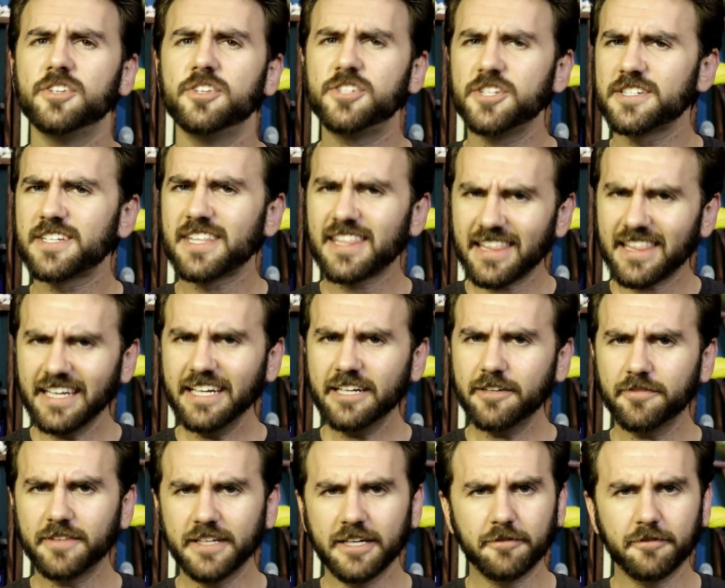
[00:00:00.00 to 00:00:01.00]
Just think
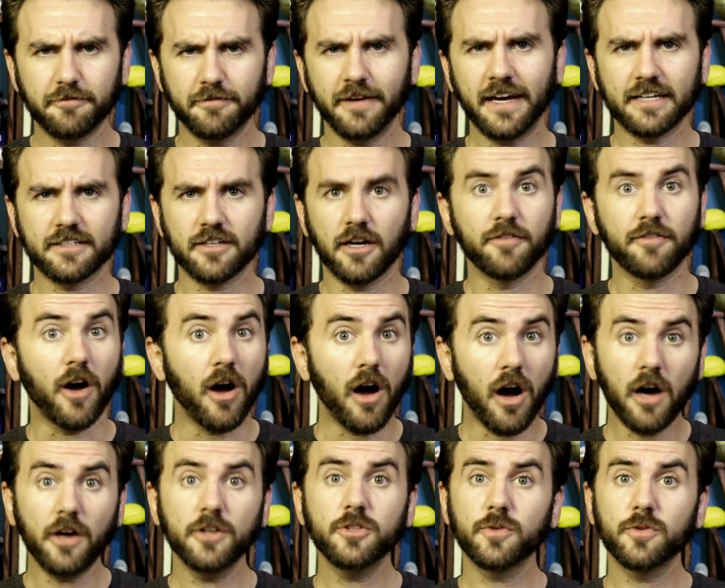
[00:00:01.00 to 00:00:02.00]
of the effect of
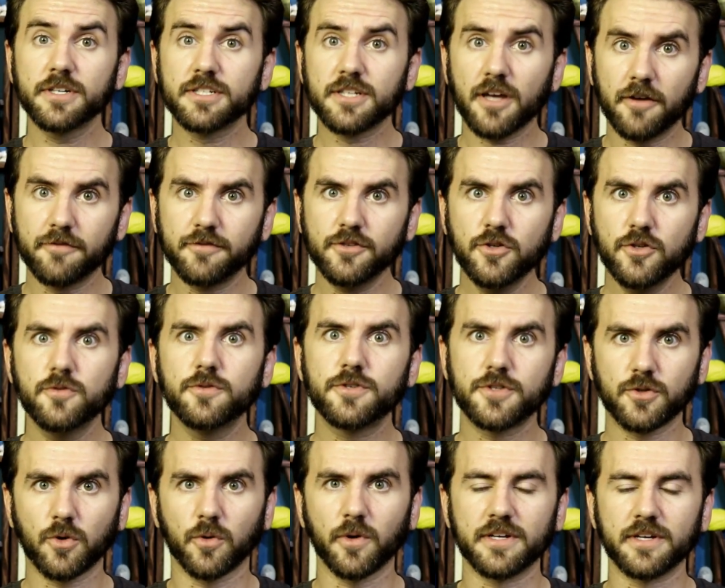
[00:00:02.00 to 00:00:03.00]
hundreds of news
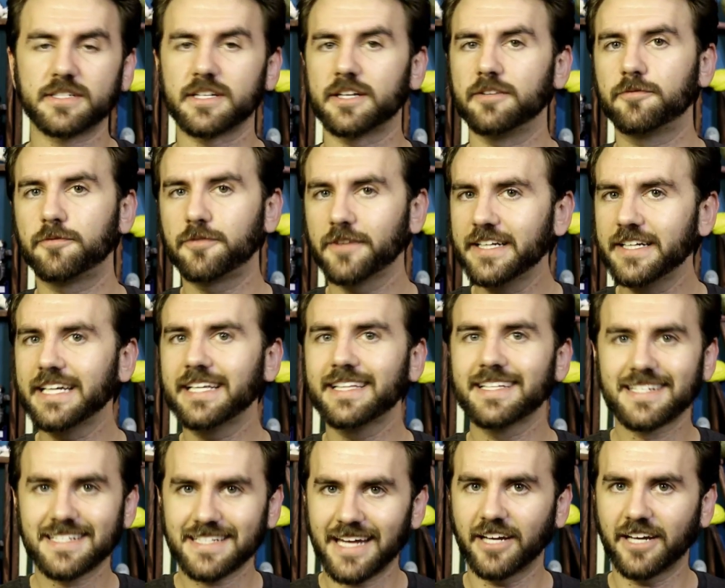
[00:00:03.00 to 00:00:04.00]
stories inflating
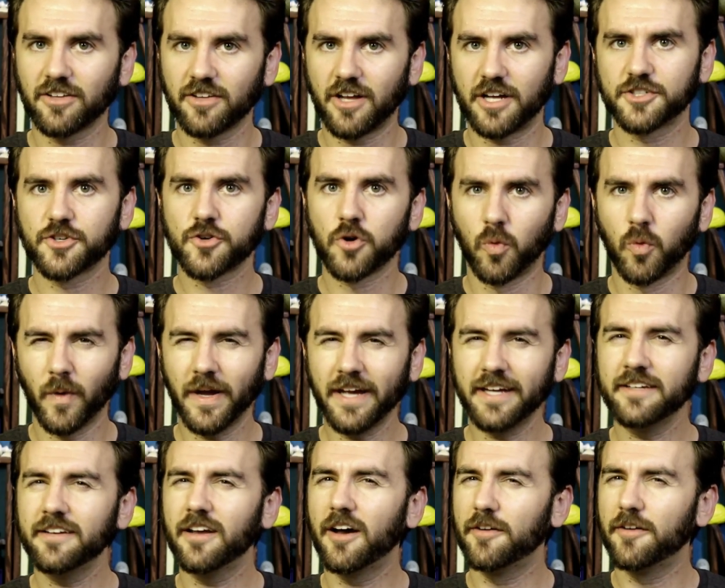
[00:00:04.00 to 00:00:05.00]
the psychological
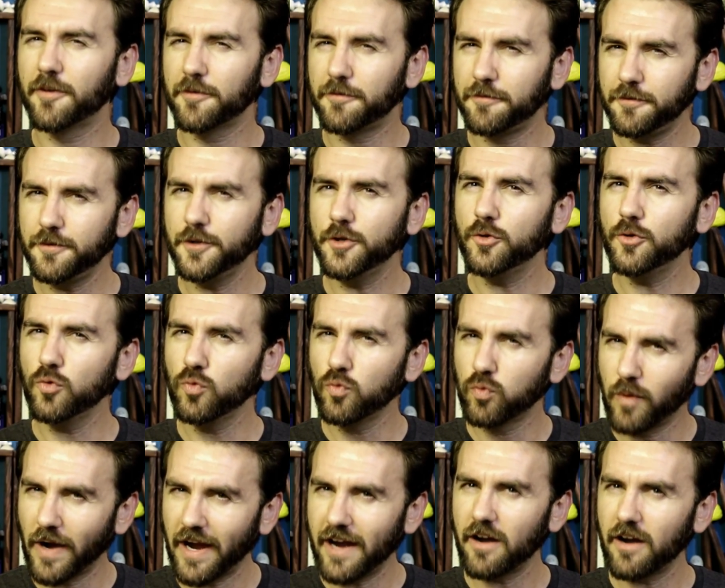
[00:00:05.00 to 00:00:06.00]
weight of a few
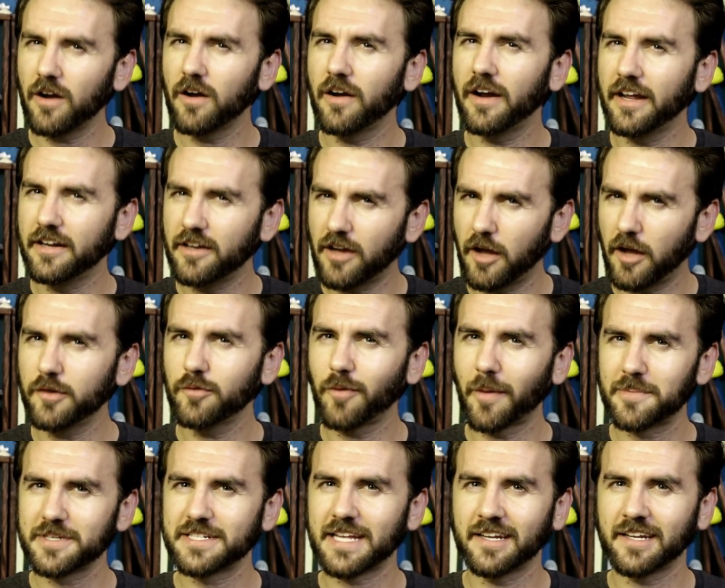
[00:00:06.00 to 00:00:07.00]
rare and
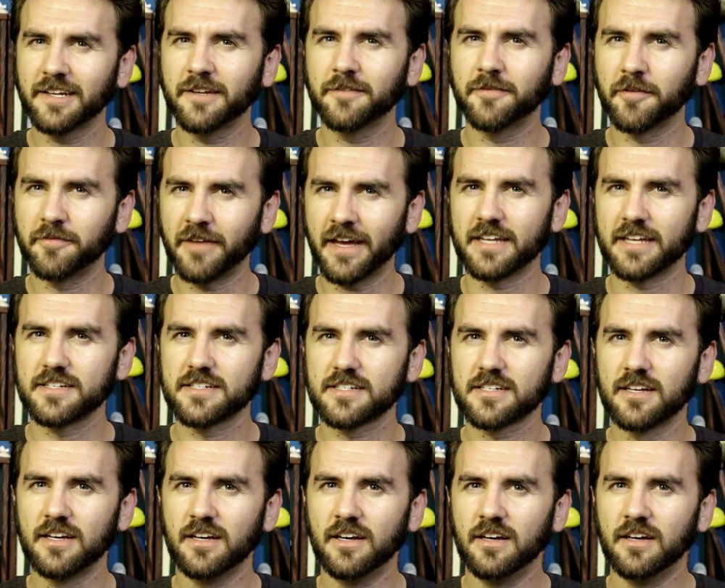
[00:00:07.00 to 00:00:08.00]
unrepresentative
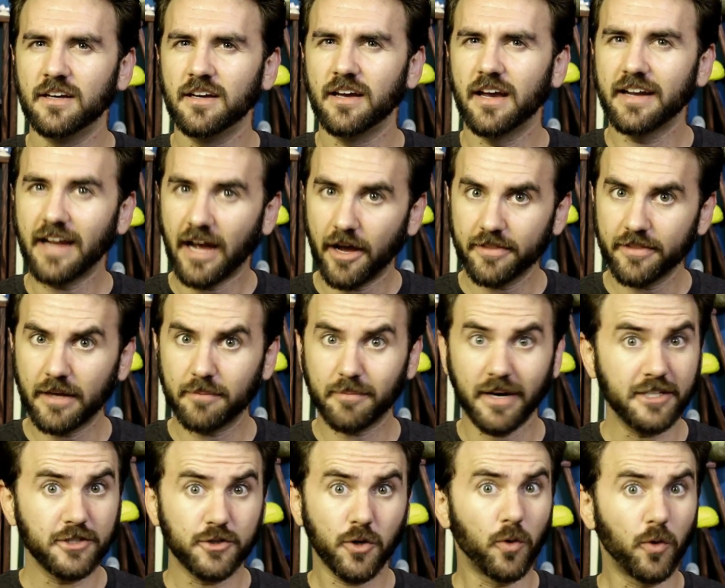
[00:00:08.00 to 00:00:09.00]
events, and how that
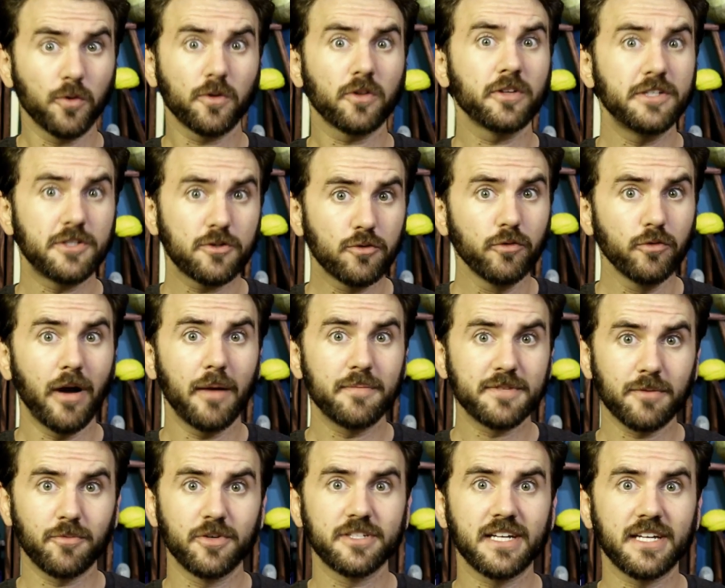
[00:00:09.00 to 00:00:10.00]
might totally screw up
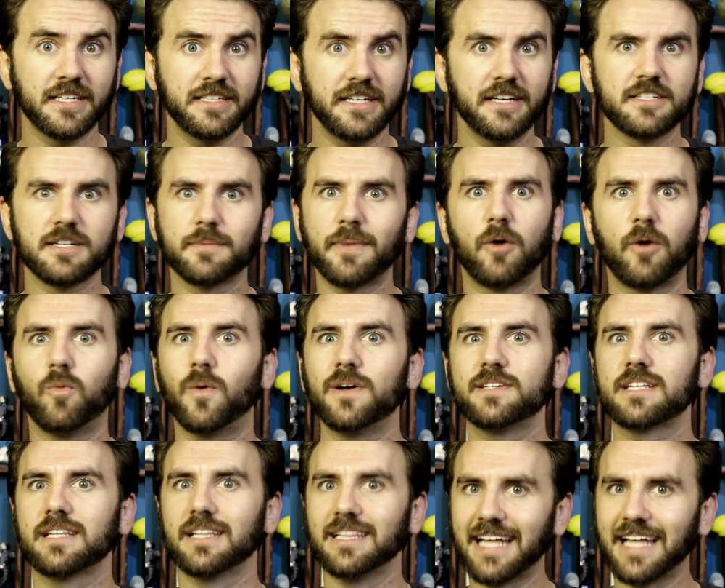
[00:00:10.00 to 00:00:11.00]
someone's ideas about
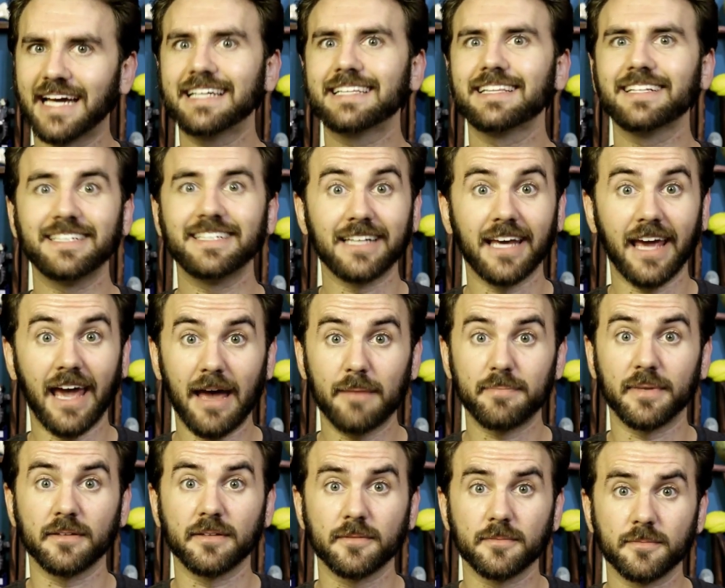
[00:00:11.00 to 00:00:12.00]
what's likely to
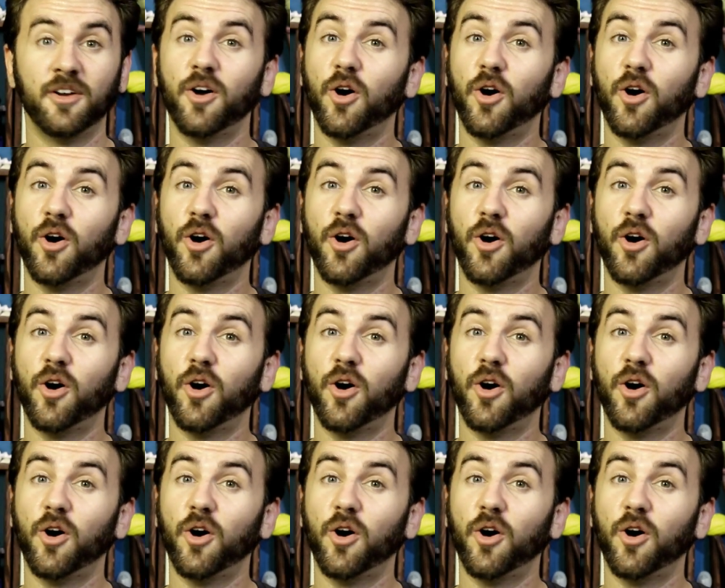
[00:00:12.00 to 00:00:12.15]
happen.